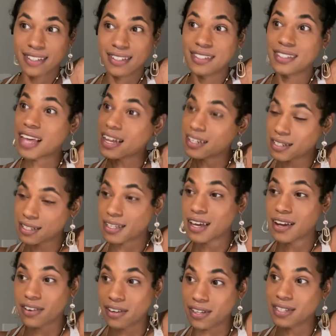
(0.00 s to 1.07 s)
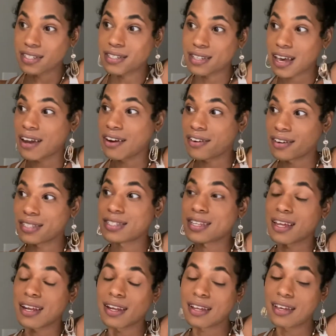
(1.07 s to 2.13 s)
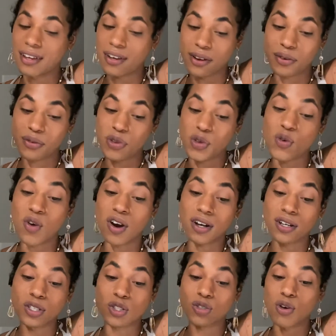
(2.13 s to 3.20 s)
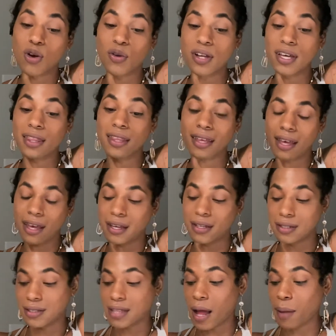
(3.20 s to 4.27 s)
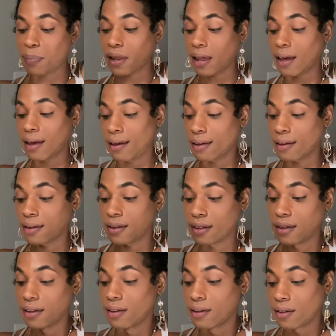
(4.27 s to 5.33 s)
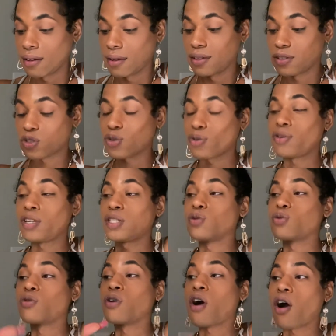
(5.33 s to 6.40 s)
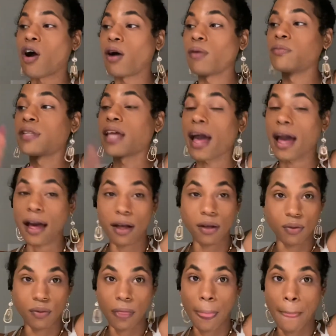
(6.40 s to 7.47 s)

Sagittarius, Aries, and Leo. You are controlling the heat. Stop playing. So you need to calm down.